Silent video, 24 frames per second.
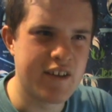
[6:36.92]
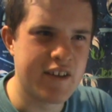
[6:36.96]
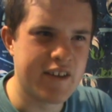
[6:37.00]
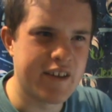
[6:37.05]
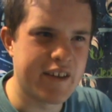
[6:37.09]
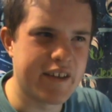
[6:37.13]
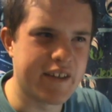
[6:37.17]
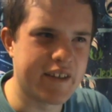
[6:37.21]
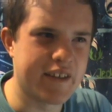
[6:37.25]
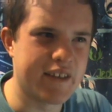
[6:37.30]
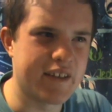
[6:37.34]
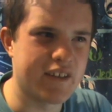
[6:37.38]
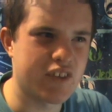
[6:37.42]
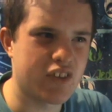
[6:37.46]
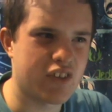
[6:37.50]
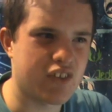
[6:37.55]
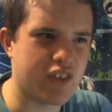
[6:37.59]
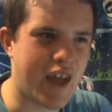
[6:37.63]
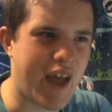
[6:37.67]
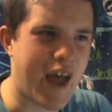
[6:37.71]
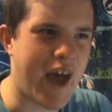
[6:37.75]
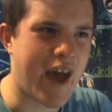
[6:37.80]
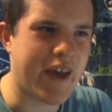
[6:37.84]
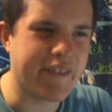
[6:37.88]

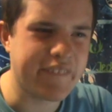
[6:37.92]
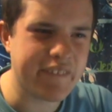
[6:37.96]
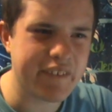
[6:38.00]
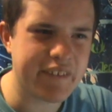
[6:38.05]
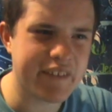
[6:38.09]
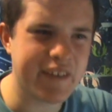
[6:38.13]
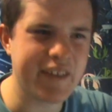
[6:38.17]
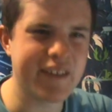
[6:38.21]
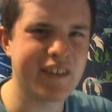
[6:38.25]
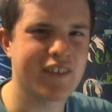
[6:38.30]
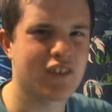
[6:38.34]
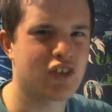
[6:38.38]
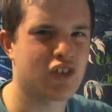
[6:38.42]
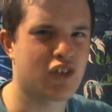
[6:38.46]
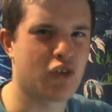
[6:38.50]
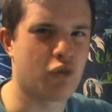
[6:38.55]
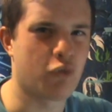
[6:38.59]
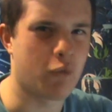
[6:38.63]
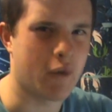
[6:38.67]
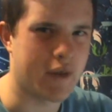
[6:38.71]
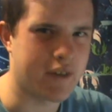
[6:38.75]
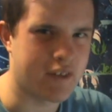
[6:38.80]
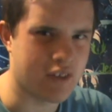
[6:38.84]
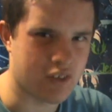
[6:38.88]
is Anakin has to
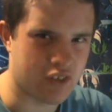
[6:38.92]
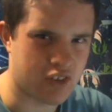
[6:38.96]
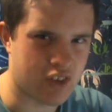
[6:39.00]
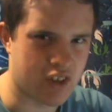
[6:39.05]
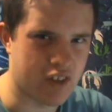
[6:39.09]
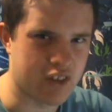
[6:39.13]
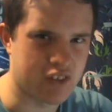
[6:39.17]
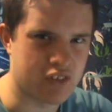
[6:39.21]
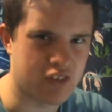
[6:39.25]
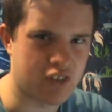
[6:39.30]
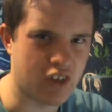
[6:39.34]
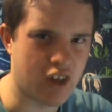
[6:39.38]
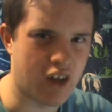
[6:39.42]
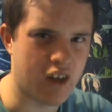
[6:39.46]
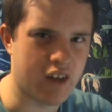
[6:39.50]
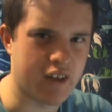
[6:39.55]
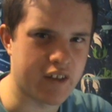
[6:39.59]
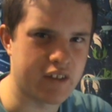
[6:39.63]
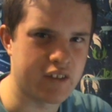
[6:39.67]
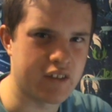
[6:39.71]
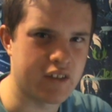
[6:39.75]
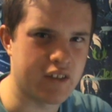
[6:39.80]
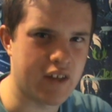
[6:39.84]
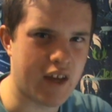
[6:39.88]
witness her
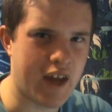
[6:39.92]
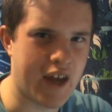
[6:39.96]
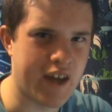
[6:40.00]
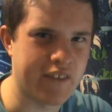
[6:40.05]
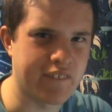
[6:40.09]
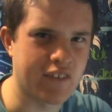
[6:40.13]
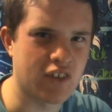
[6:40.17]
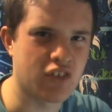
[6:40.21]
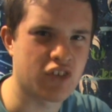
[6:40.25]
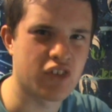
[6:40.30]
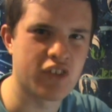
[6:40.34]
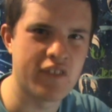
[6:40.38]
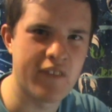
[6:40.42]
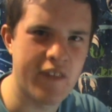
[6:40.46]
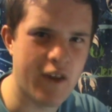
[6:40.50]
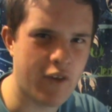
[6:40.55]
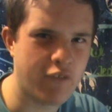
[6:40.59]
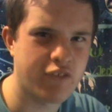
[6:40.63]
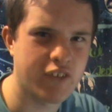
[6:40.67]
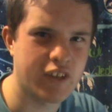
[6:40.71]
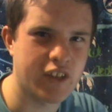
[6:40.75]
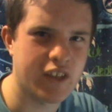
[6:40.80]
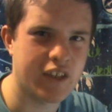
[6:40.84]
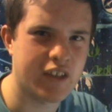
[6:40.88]
dying, and there's
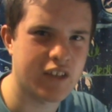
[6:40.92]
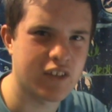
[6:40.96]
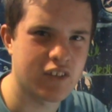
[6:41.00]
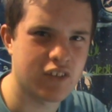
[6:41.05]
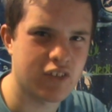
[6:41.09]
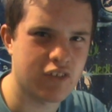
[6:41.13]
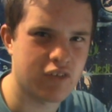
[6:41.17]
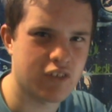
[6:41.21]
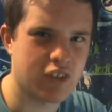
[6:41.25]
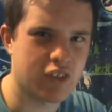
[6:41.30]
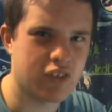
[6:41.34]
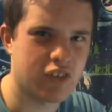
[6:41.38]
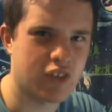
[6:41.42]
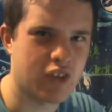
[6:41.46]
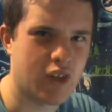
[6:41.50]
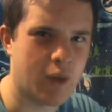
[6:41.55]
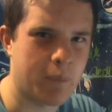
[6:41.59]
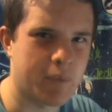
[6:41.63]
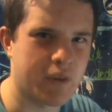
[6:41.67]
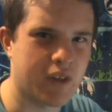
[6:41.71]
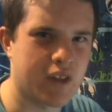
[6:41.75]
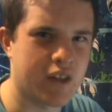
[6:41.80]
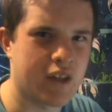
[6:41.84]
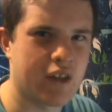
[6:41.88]
nothing he can do to
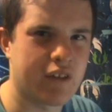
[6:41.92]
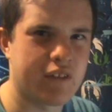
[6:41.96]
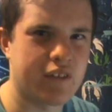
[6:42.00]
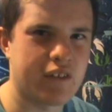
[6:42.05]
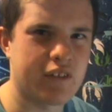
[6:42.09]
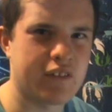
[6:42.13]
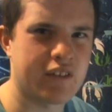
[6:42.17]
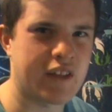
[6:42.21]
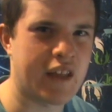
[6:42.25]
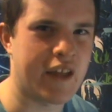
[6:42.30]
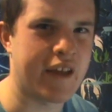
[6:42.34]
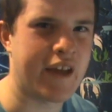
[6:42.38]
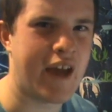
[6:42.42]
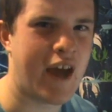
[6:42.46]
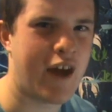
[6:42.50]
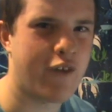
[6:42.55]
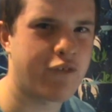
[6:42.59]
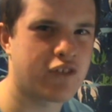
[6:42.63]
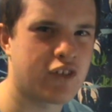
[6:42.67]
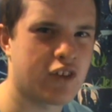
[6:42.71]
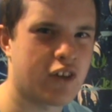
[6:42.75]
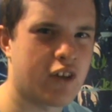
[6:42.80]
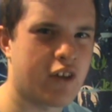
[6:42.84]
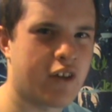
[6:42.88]
stop it. You know, they
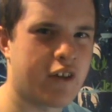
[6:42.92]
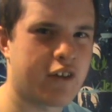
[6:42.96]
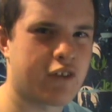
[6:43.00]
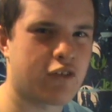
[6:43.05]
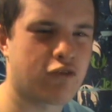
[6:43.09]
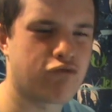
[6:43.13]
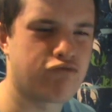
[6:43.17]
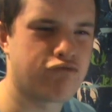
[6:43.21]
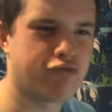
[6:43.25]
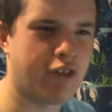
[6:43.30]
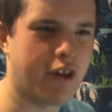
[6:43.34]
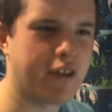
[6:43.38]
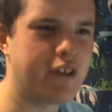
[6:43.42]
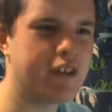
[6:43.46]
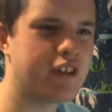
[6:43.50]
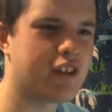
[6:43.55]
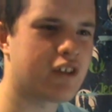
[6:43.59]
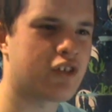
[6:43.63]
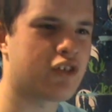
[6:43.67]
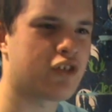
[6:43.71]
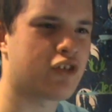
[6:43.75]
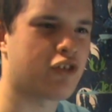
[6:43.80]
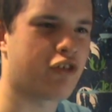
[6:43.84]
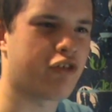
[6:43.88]
have to like write the
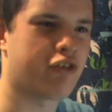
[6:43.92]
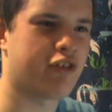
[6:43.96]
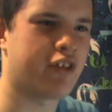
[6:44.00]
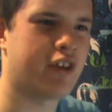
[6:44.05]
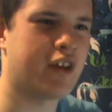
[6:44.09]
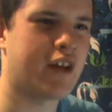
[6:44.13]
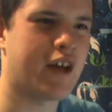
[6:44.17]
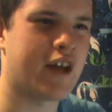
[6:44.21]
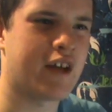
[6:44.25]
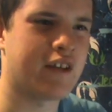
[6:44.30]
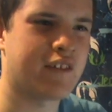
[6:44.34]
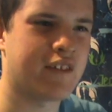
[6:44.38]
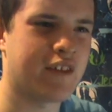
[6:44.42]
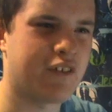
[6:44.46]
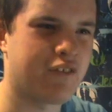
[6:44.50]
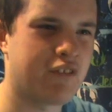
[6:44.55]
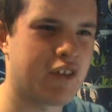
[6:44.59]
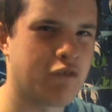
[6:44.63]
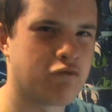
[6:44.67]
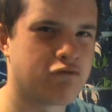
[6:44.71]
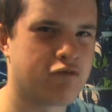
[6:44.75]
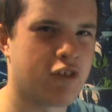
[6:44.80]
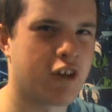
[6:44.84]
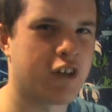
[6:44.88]
story, and the
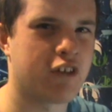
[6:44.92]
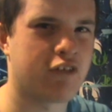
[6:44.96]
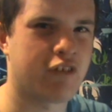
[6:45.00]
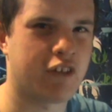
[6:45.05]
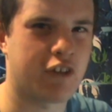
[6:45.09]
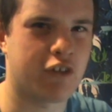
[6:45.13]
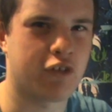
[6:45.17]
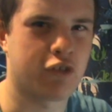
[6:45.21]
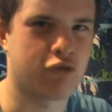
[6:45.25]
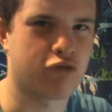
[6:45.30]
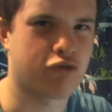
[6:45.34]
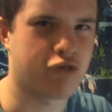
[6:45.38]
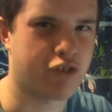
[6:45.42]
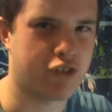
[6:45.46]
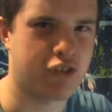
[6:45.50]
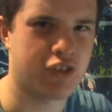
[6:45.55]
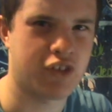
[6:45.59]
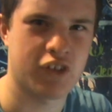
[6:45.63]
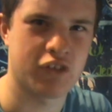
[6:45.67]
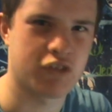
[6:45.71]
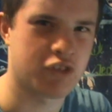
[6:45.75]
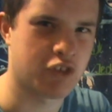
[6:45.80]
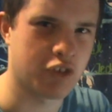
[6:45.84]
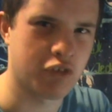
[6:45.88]
only writer I could trust
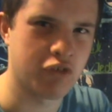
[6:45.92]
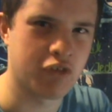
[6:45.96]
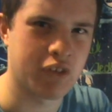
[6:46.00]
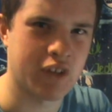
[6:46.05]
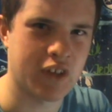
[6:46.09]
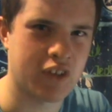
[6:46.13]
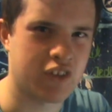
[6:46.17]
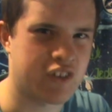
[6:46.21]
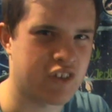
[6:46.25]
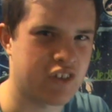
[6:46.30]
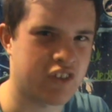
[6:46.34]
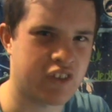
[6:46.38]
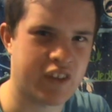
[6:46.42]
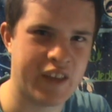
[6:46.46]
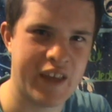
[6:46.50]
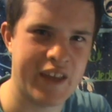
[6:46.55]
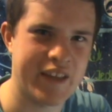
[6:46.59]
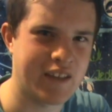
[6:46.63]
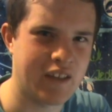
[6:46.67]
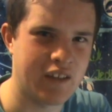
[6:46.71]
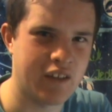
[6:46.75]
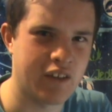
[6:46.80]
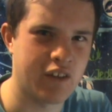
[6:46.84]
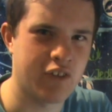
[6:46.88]
to do this is
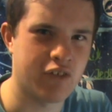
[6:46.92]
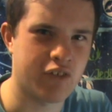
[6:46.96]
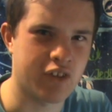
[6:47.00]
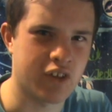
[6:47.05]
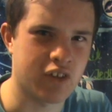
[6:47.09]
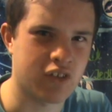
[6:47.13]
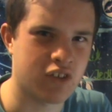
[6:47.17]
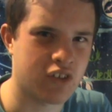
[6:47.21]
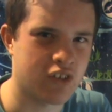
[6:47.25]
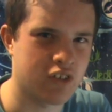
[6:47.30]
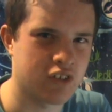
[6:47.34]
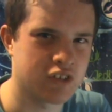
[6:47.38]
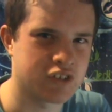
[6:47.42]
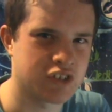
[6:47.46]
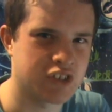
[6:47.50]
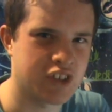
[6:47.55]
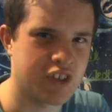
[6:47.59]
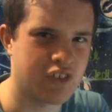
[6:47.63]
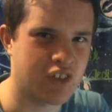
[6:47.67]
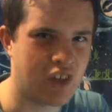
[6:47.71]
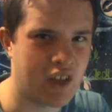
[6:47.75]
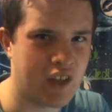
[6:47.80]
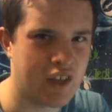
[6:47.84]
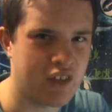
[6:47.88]
Katie Lucas because she
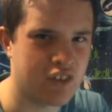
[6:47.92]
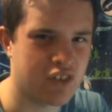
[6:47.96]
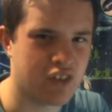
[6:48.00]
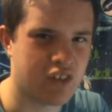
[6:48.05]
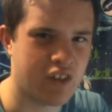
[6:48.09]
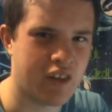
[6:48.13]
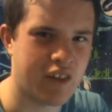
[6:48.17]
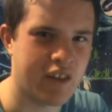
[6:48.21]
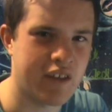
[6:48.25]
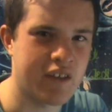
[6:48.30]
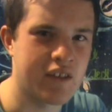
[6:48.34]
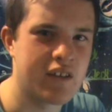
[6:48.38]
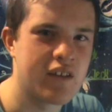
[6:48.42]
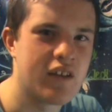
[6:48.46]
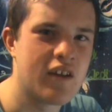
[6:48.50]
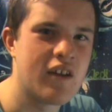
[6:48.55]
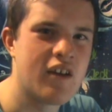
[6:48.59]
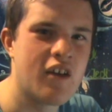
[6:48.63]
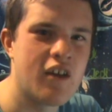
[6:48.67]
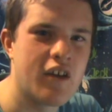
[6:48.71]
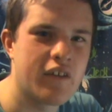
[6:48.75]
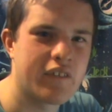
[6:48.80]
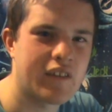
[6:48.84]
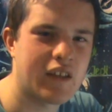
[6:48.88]
is easily
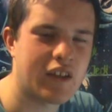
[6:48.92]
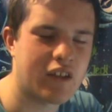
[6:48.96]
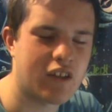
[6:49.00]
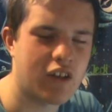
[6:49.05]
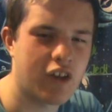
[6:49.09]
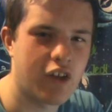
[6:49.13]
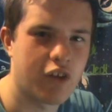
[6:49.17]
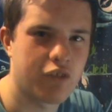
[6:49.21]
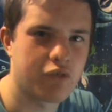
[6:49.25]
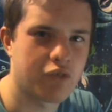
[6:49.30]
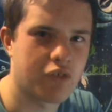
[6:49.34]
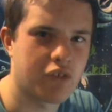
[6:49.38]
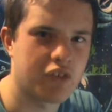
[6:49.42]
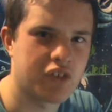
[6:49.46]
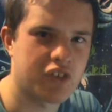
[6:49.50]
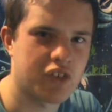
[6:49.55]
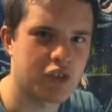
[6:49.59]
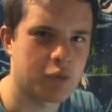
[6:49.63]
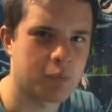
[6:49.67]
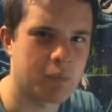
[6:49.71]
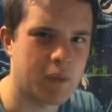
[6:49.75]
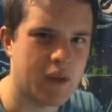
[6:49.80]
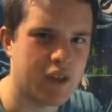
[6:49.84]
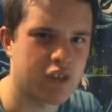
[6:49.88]
the Clone
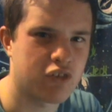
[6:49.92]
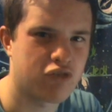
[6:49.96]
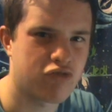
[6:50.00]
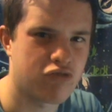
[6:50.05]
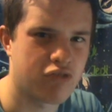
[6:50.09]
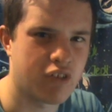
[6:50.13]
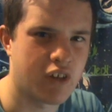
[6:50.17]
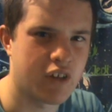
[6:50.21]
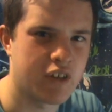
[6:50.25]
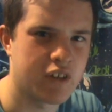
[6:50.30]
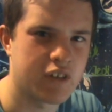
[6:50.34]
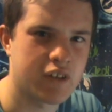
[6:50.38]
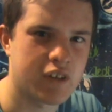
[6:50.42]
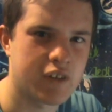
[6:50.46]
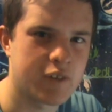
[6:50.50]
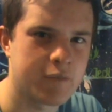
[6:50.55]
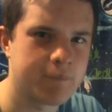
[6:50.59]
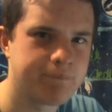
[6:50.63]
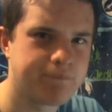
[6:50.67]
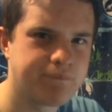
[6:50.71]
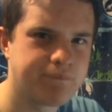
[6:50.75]
Wars' best writer,